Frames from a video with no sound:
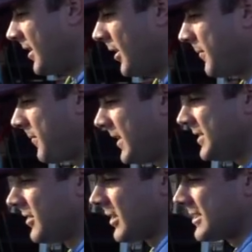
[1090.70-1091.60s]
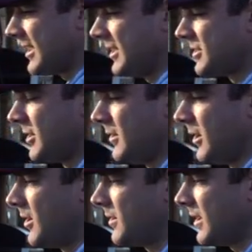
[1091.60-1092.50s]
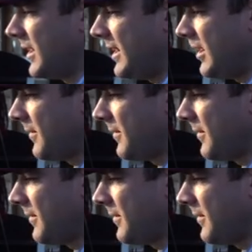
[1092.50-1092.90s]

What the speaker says: hopefully it's not going to take too long, and then